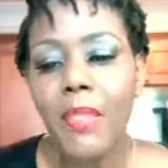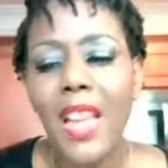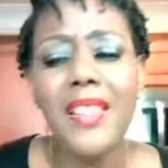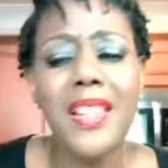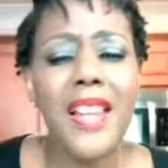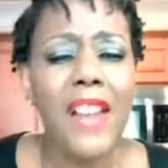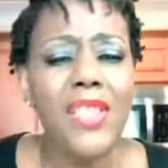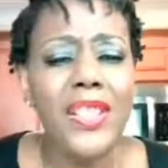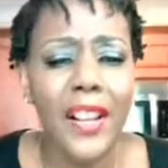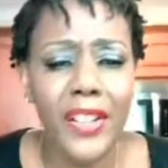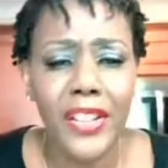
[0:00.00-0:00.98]
And then every
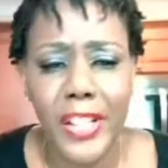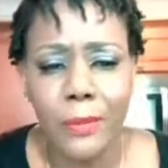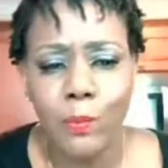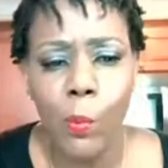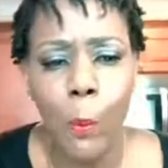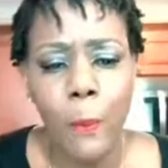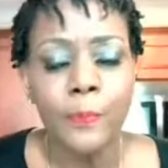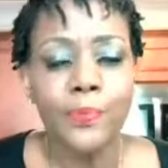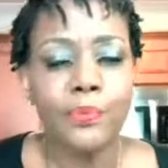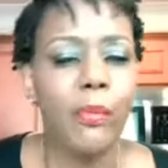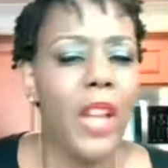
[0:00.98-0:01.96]
now and again,
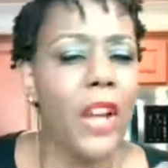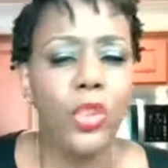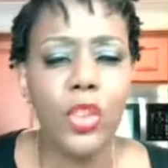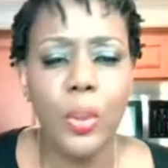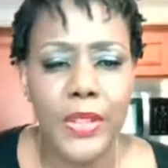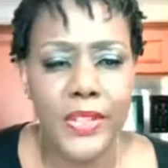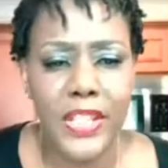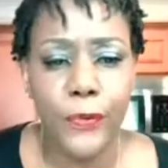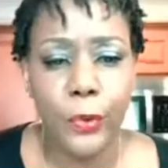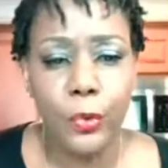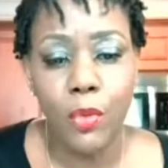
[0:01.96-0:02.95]
I'll do a little bit of
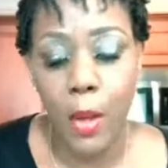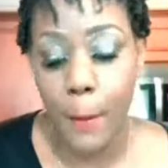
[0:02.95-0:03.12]
seafood.